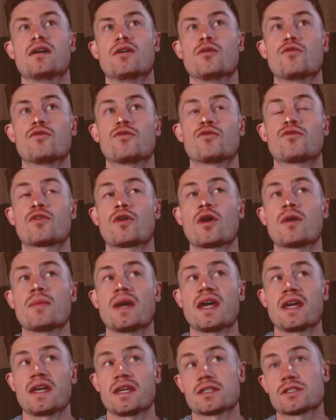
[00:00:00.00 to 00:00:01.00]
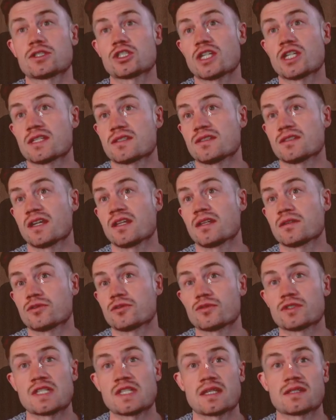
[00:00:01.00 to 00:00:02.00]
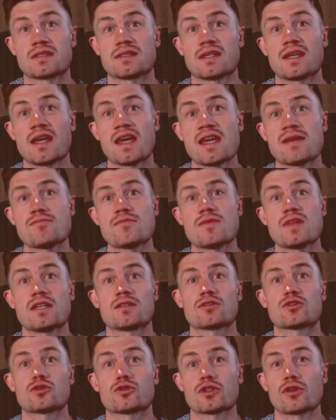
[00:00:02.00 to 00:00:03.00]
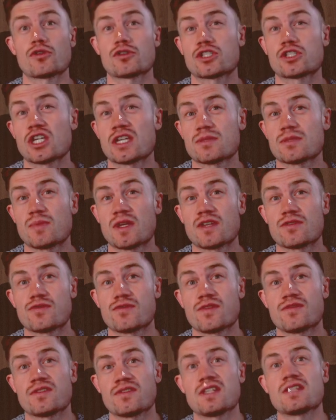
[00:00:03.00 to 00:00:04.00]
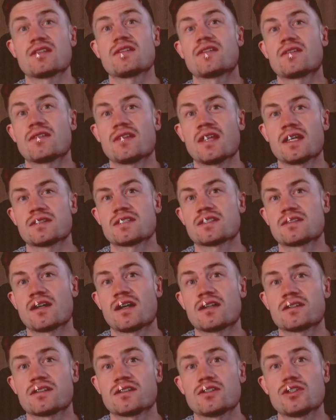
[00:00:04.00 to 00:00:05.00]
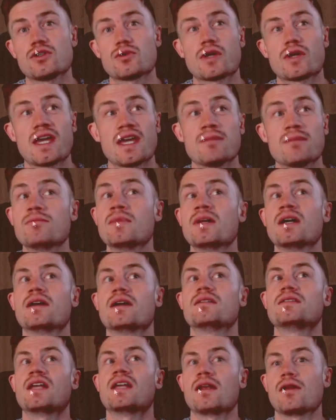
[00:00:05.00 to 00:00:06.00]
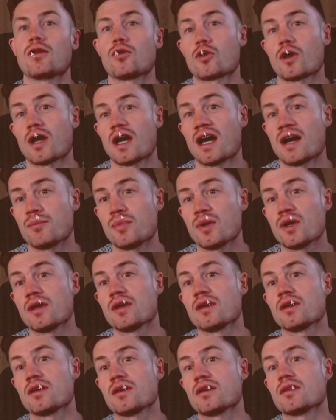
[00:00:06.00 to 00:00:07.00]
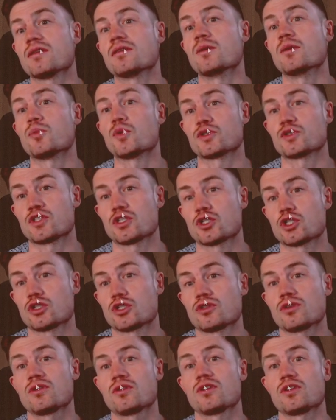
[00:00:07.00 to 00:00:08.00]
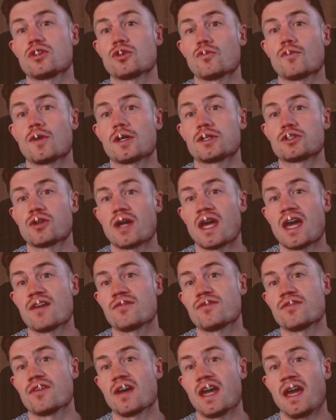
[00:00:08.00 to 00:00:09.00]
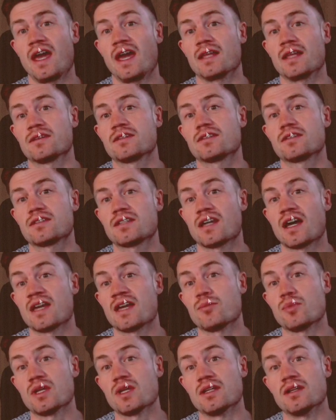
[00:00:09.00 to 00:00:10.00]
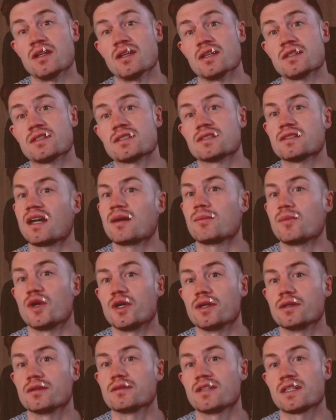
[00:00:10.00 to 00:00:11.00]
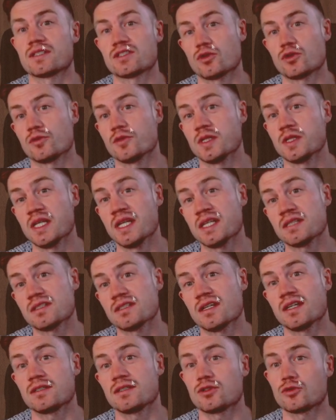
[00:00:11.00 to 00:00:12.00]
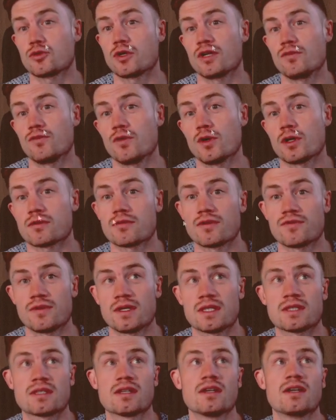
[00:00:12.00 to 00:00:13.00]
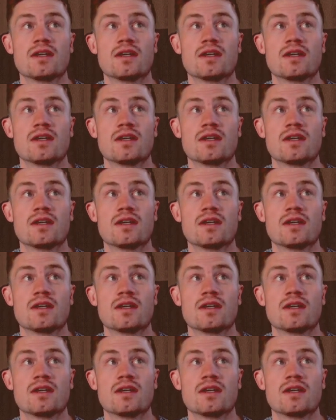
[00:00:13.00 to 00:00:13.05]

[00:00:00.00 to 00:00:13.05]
from a chess 960 game into your Chessbase 15, then start a new game, then look up the position you want to have and type in its number. That's already it, and you can work with it.